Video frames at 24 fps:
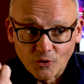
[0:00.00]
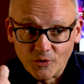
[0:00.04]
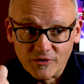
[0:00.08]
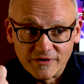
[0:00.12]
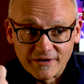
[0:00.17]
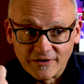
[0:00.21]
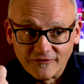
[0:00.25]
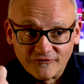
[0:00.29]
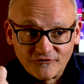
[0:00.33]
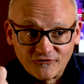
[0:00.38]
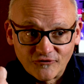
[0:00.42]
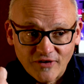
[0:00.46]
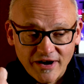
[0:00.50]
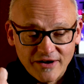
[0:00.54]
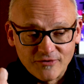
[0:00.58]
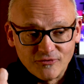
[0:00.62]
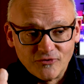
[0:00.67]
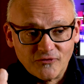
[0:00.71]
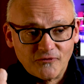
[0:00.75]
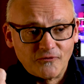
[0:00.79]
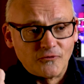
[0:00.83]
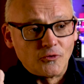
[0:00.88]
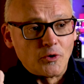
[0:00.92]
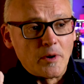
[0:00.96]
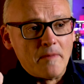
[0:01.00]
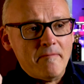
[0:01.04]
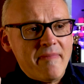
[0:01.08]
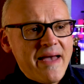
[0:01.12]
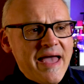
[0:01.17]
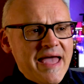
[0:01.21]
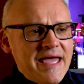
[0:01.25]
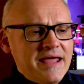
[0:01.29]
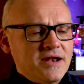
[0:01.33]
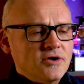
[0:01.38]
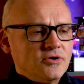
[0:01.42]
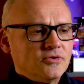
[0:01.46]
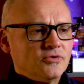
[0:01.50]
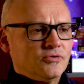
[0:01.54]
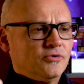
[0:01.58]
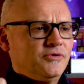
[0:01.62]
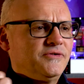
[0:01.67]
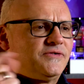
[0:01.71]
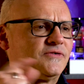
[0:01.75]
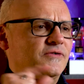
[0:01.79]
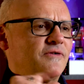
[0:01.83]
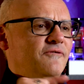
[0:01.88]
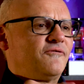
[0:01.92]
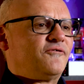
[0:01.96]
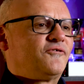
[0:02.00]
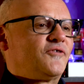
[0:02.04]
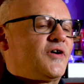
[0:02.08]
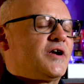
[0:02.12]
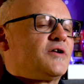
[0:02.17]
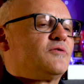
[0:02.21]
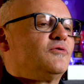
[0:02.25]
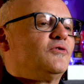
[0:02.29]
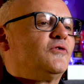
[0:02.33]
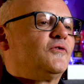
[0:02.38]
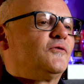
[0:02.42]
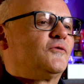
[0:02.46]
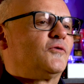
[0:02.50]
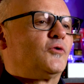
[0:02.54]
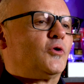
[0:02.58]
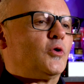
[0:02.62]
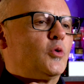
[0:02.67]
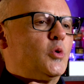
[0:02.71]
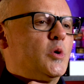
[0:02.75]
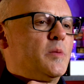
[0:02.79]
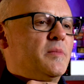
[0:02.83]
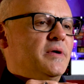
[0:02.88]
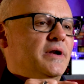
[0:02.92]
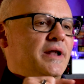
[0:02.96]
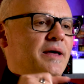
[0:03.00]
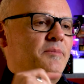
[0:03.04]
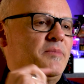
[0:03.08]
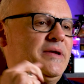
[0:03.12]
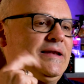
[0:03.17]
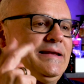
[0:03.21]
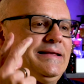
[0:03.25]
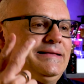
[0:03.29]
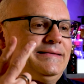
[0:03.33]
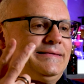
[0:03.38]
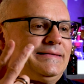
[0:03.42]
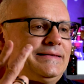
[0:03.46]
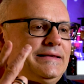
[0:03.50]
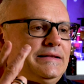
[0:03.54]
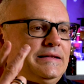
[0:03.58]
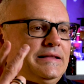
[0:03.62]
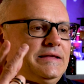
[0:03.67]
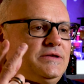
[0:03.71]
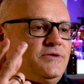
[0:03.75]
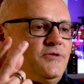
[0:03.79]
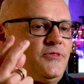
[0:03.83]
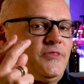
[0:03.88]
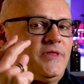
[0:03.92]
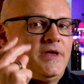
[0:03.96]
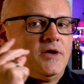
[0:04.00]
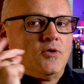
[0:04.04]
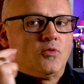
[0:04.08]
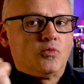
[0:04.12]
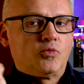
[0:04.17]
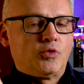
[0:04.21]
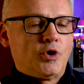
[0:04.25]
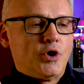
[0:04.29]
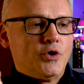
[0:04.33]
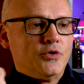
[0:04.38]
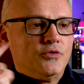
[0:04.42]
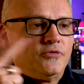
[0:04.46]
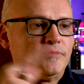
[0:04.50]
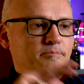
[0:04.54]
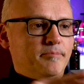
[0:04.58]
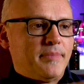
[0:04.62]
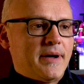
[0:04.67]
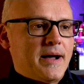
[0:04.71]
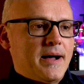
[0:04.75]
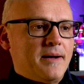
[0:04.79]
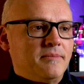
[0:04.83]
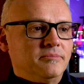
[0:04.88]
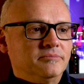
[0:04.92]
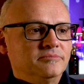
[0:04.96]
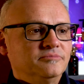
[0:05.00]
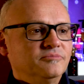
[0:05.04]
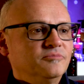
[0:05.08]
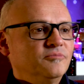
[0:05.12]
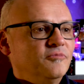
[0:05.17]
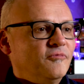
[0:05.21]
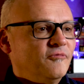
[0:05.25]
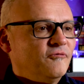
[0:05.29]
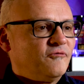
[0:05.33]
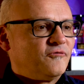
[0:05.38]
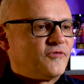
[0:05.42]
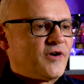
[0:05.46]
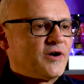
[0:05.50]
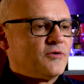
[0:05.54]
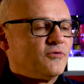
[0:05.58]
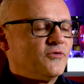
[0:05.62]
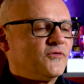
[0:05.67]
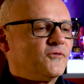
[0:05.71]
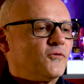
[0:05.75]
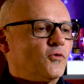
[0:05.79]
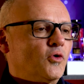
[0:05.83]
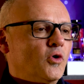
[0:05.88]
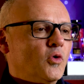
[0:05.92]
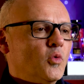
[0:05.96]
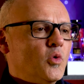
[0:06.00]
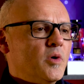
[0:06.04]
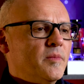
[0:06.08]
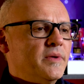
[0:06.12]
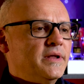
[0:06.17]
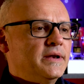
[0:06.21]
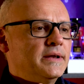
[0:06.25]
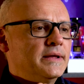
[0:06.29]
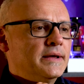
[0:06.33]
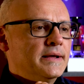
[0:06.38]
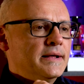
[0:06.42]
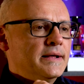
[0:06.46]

so is it a fragrance for a man or is it a fragrance for a woman? I mean, instantly you think rose, bomb, fragrance for a woman.